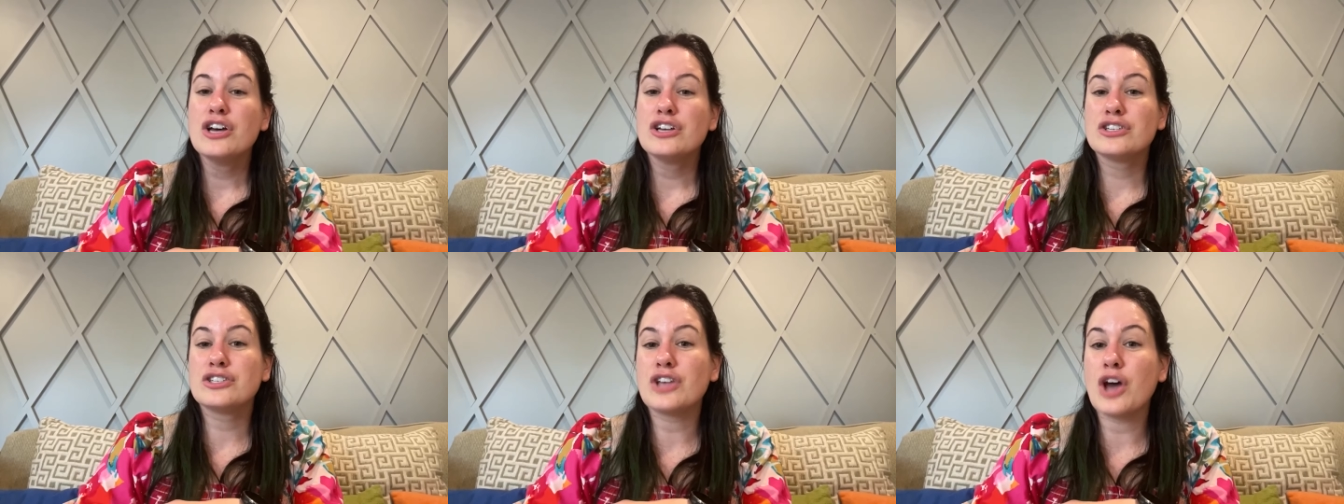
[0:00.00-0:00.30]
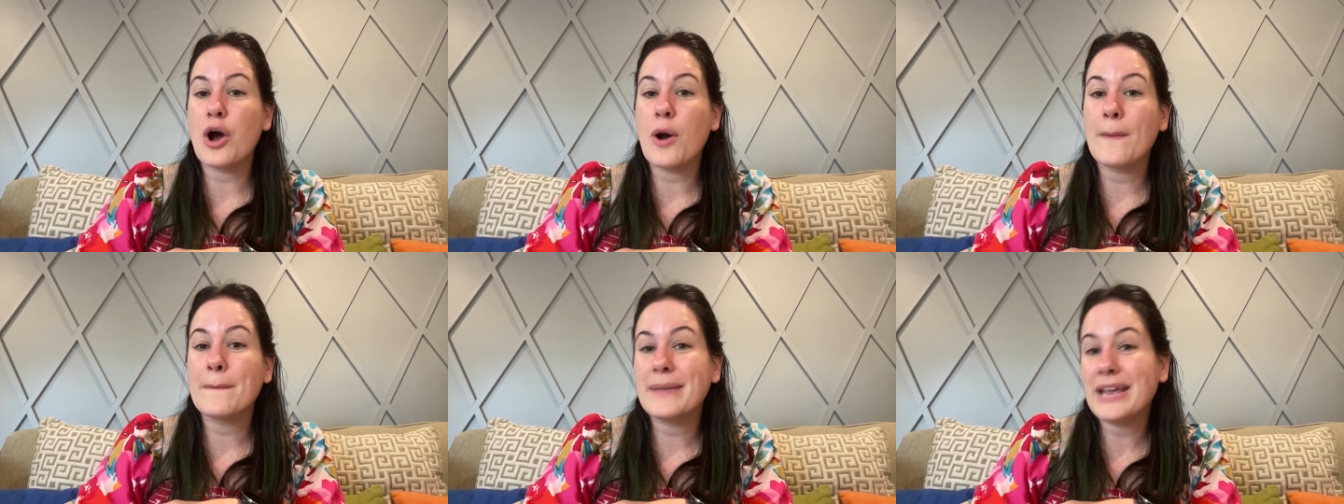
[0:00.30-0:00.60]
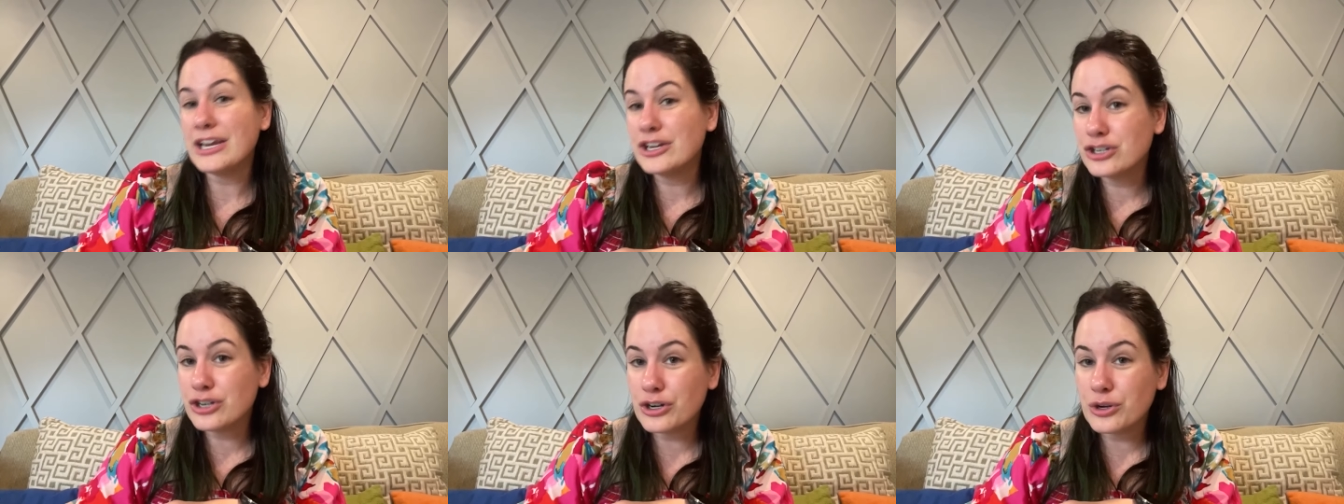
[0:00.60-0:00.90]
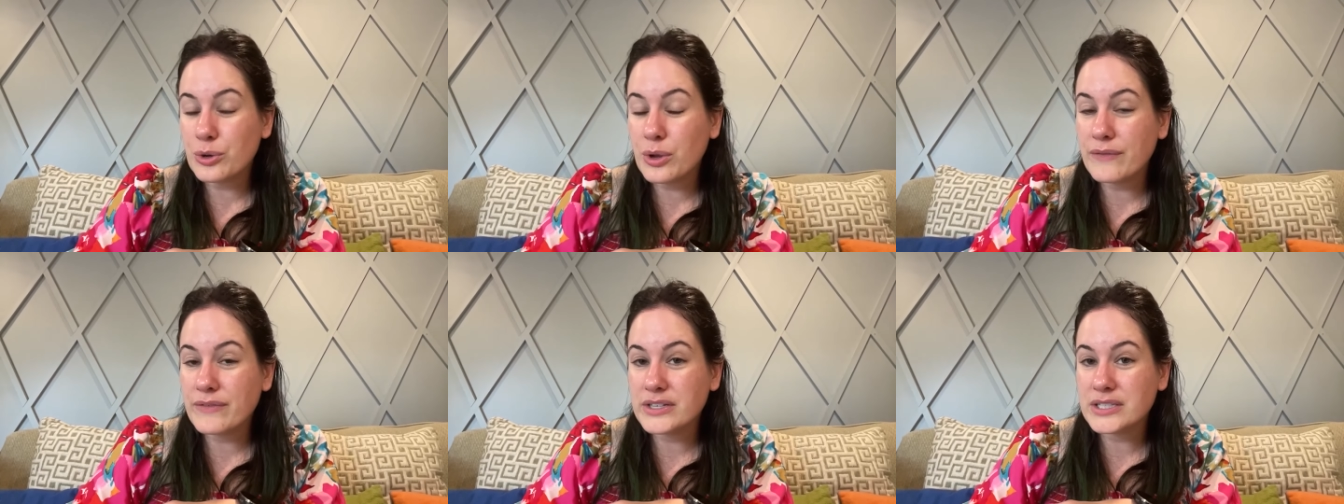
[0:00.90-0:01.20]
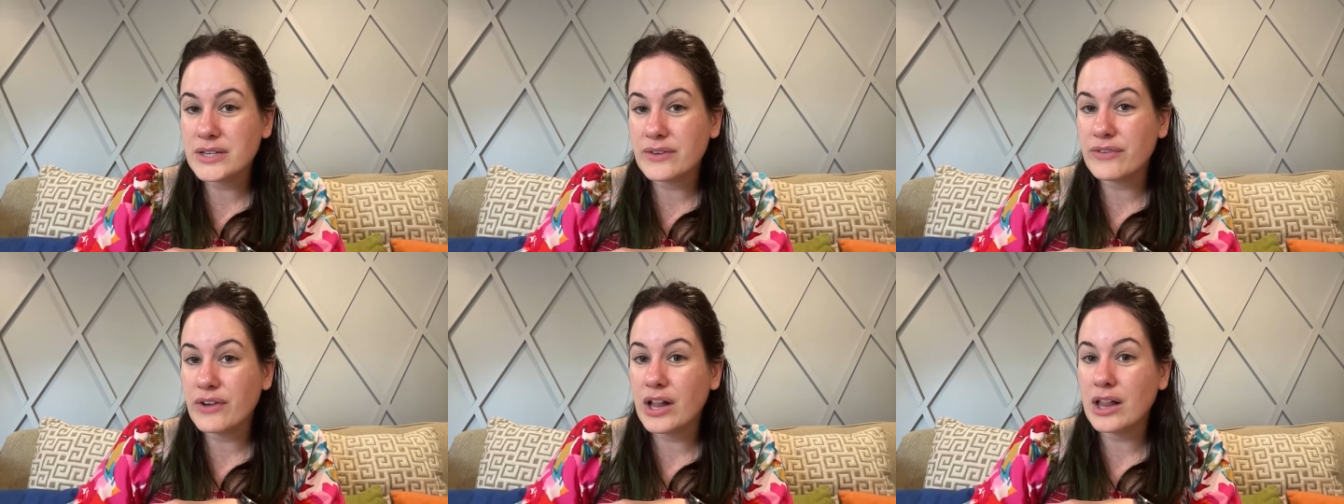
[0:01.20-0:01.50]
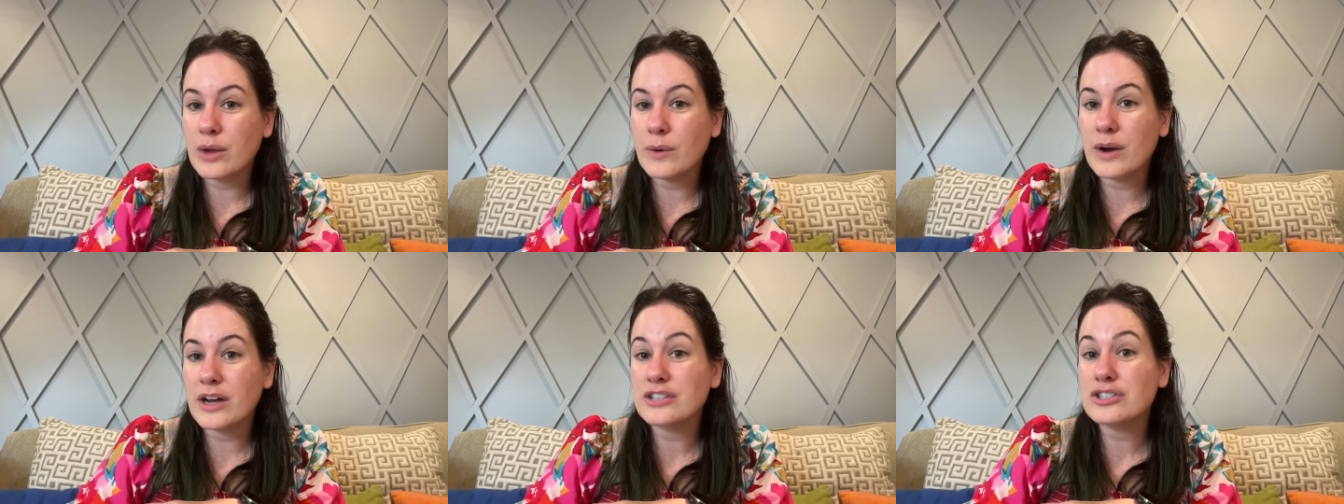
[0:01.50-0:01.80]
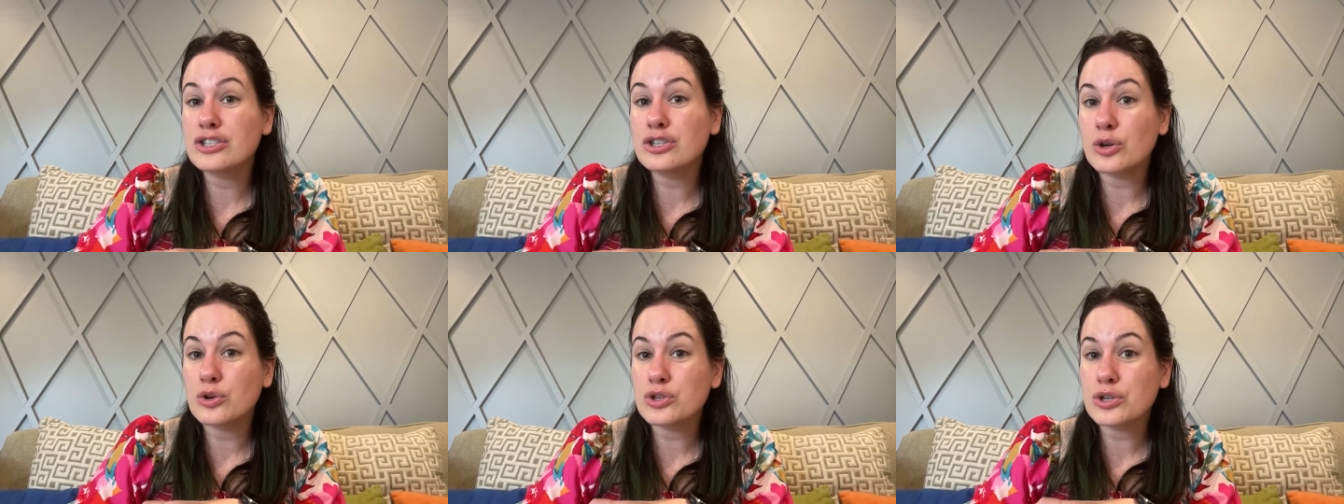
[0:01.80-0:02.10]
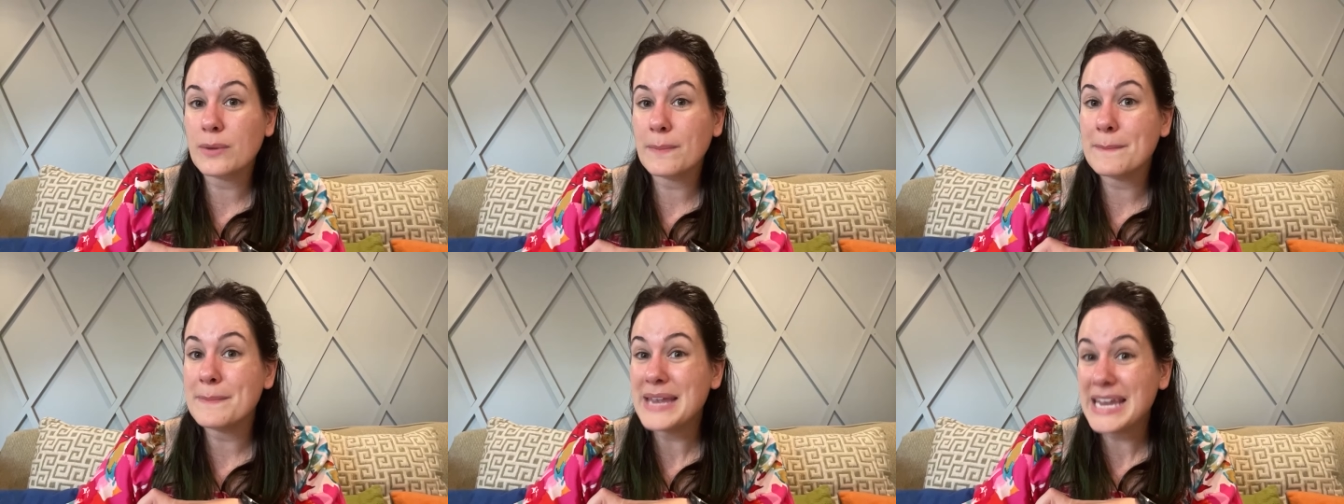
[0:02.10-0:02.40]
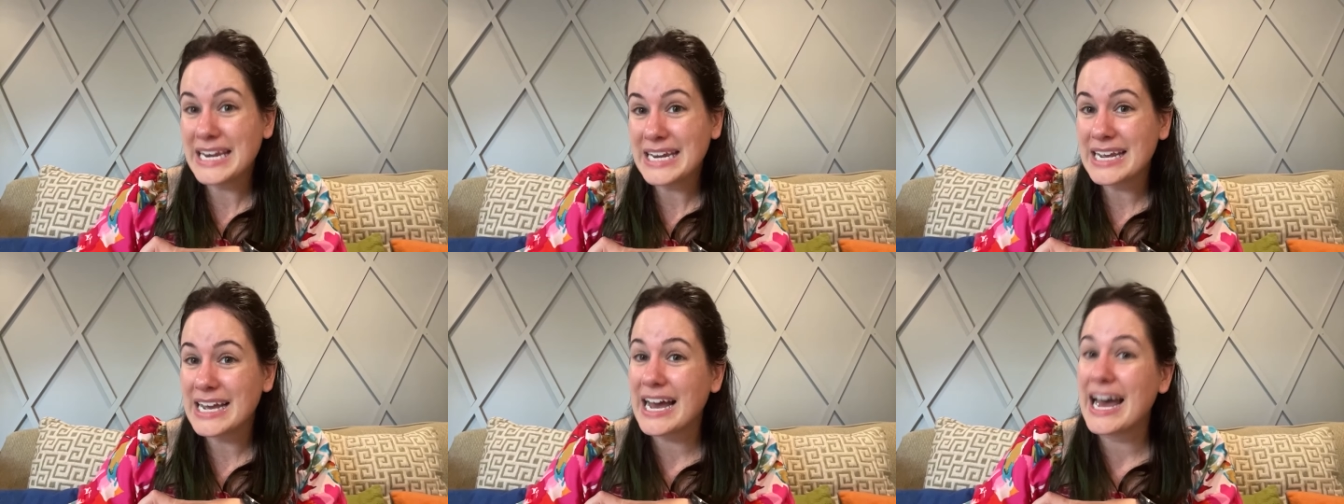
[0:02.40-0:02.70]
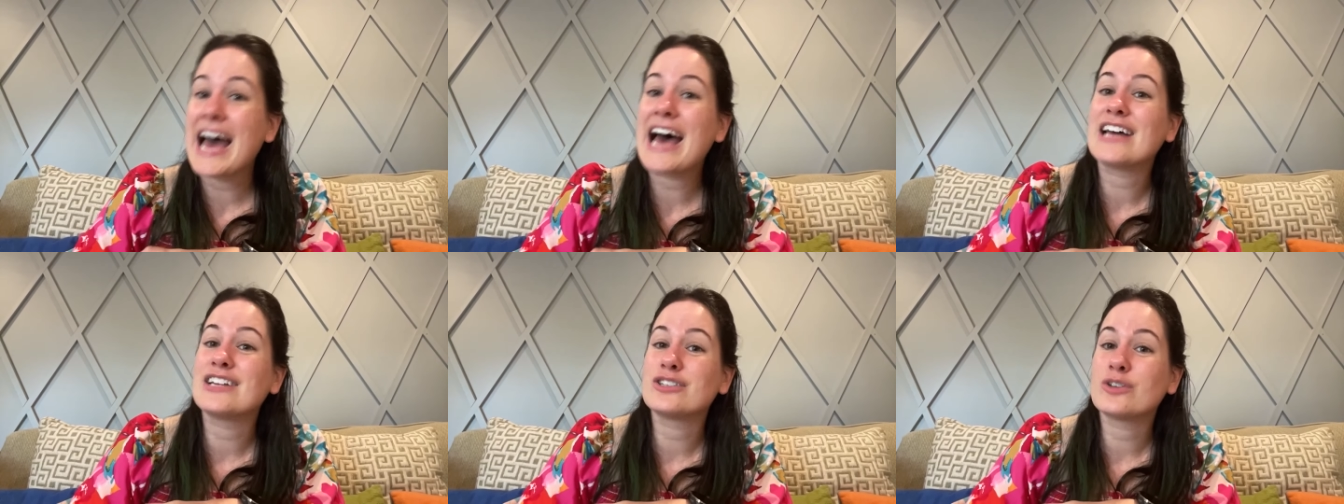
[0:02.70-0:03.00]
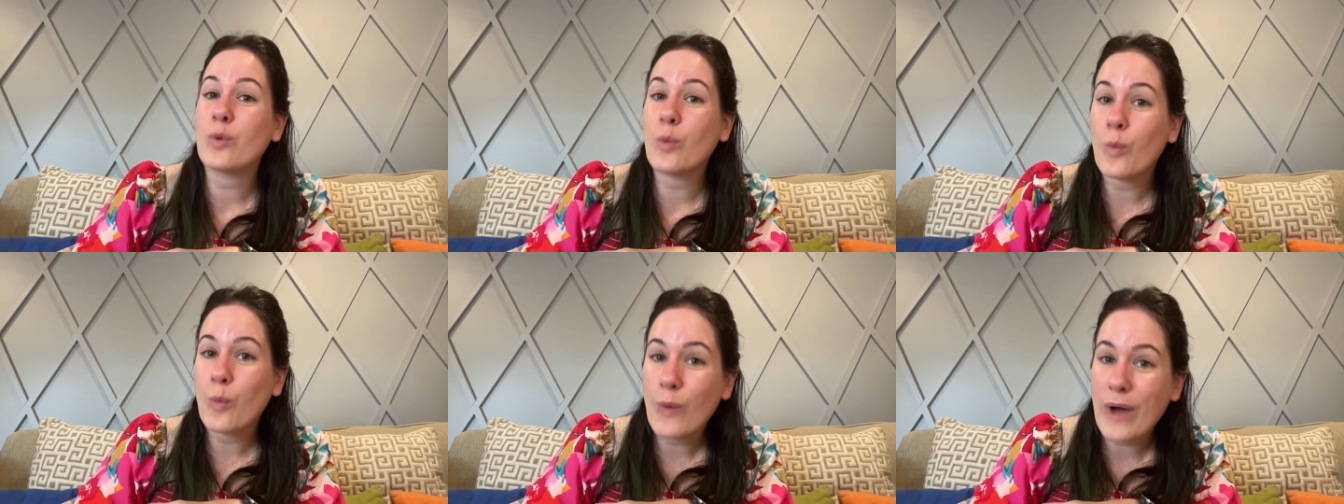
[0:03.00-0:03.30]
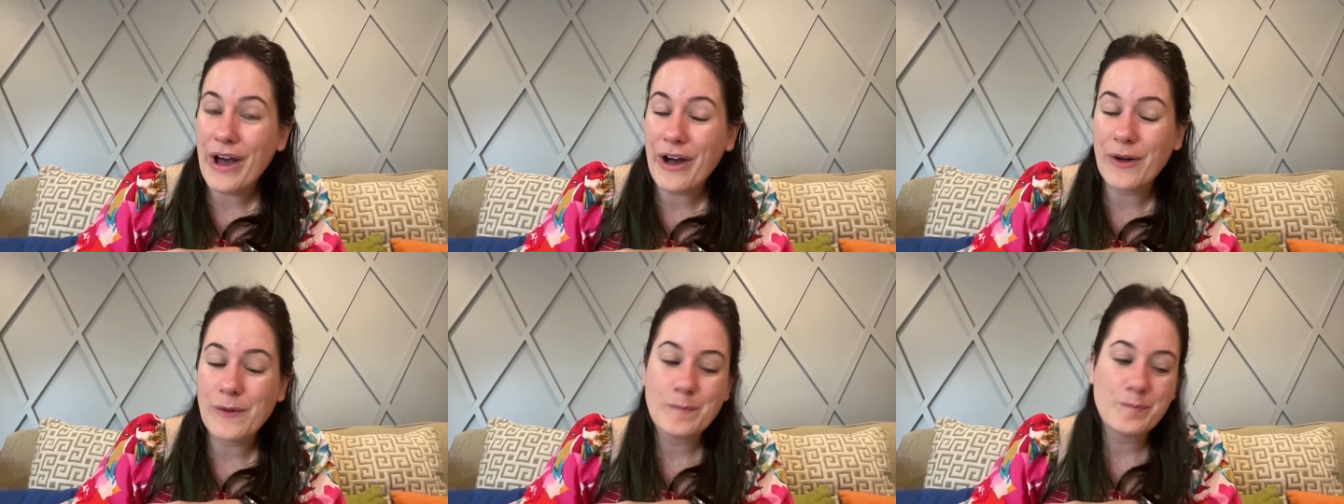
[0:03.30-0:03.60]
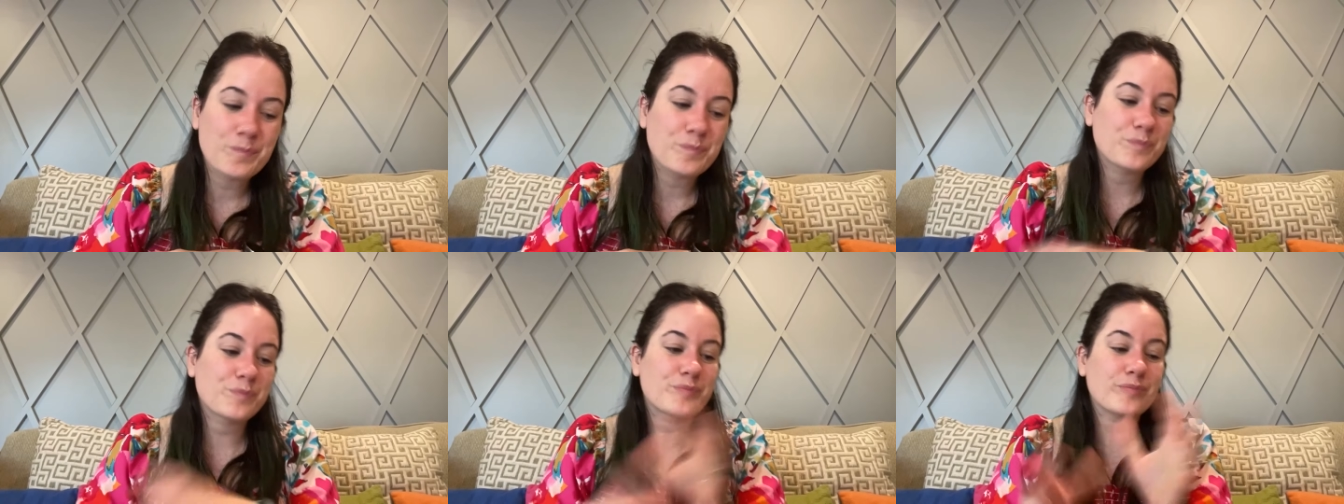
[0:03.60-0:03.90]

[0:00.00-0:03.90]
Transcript: So make sure you give us a follow on social media as well.